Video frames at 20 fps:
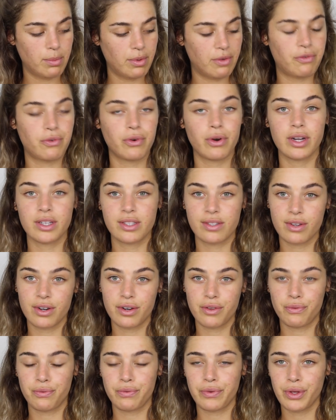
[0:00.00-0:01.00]
before I
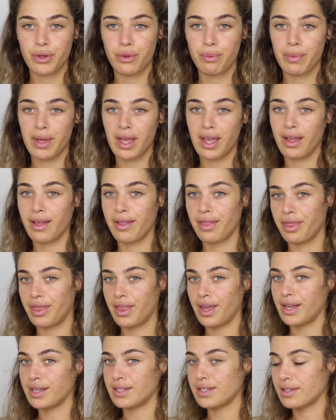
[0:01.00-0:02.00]
started filming
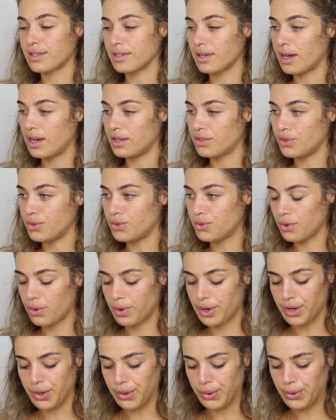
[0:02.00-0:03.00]
this uh,
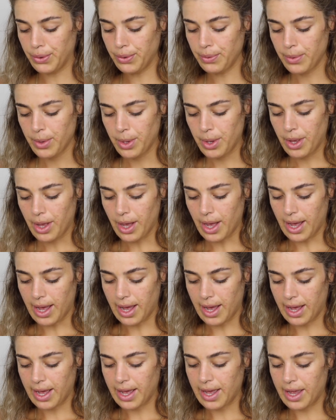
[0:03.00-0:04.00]
tutorial,
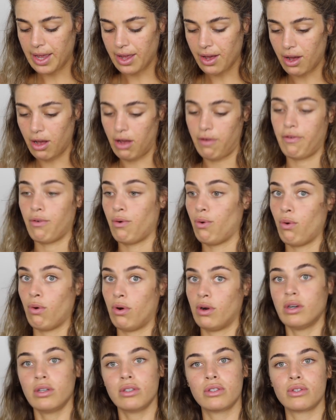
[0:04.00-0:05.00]
I, of
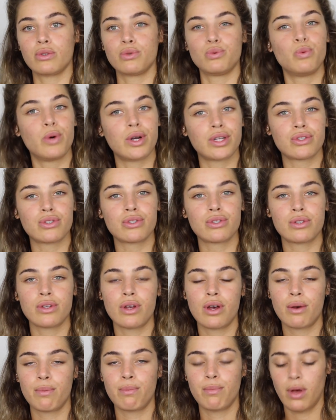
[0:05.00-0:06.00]
course, watched
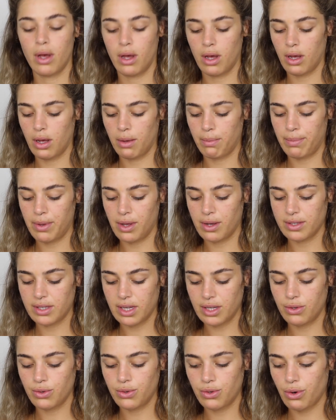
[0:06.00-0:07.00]
some uh,
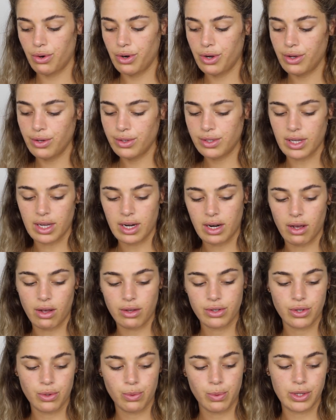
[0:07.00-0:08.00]
Beyonce tutorials and I
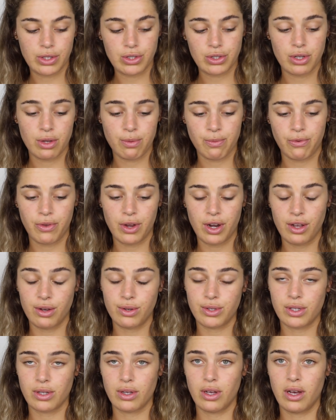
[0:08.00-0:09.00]
also watched some
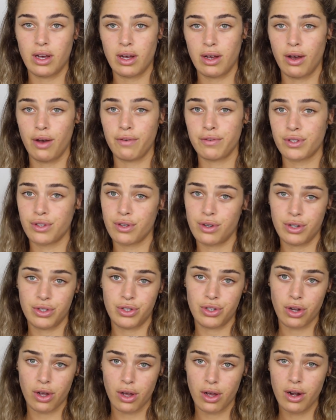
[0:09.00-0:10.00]
videos uh, of Sir
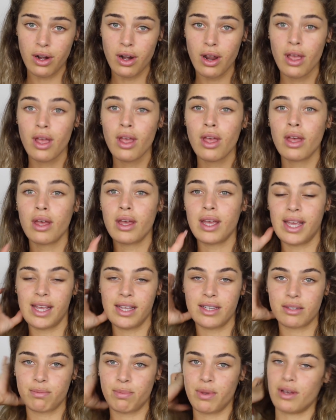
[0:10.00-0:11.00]
John.
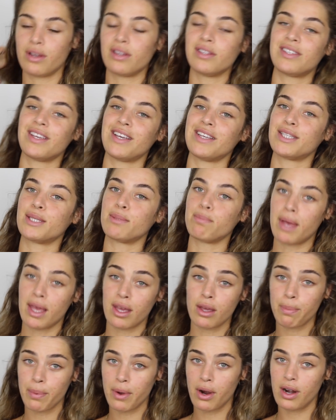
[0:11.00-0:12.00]
He's Beyonce's
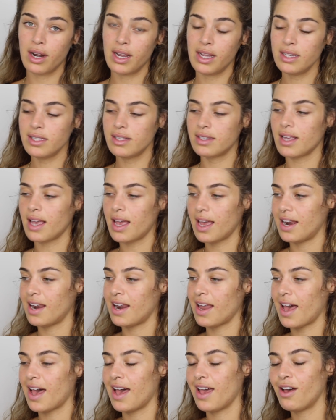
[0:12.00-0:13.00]
makeup artist
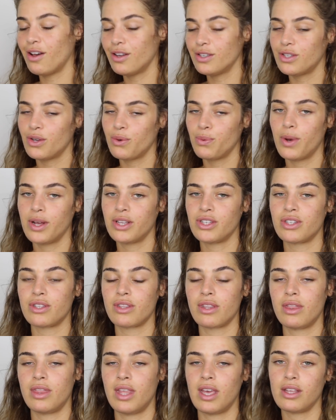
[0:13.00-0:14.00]
and I also watched
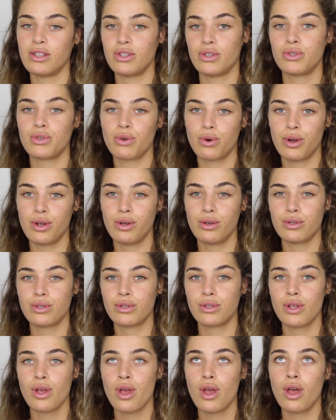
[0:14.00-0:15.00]

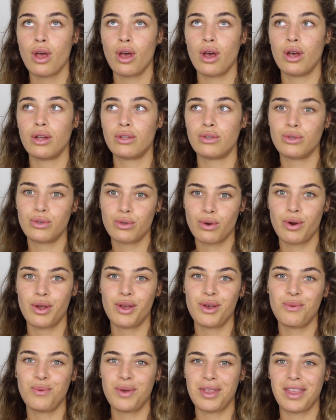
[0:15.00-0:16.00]
NikkieTutorials, a uh,
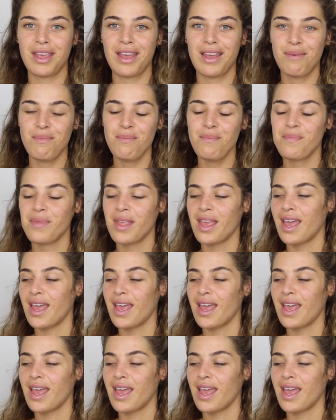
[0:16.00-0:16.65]
tutorial with him